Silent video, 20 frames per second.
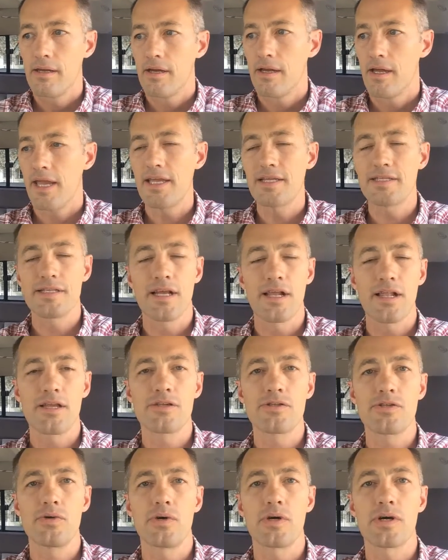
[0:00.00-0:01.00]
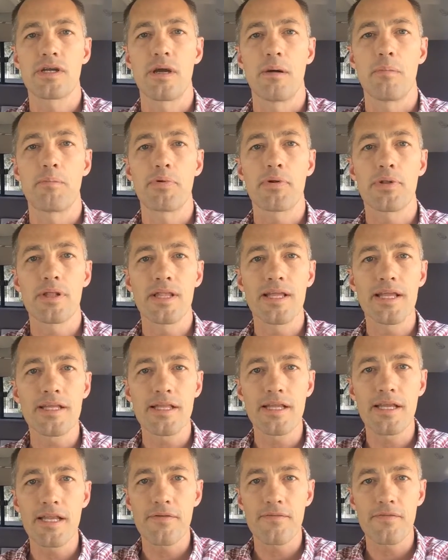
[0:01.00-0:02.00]
He's selling to a
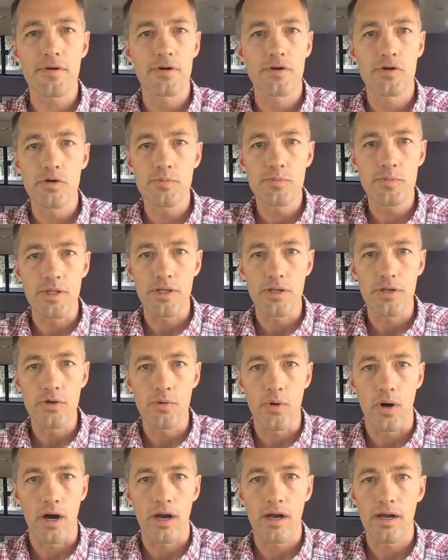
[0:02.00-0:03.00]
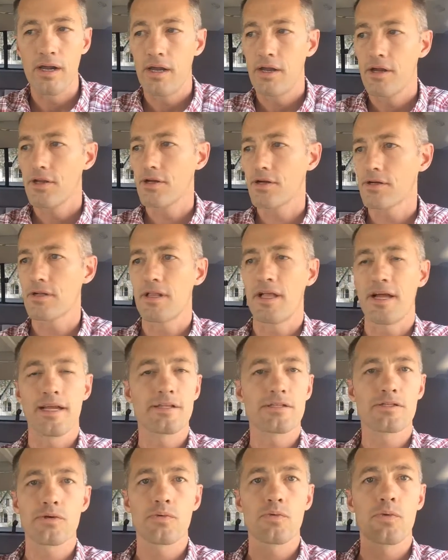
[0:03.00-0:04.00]
completely different group than you are. Your
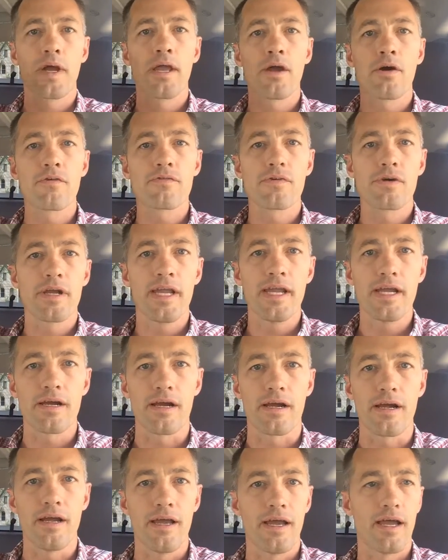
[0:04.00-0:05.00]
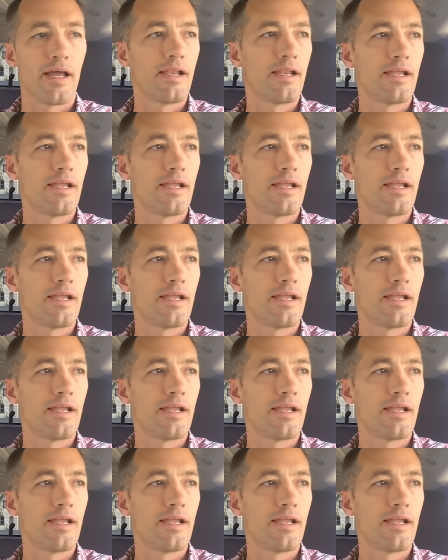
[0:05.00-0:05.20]
clients are way over here and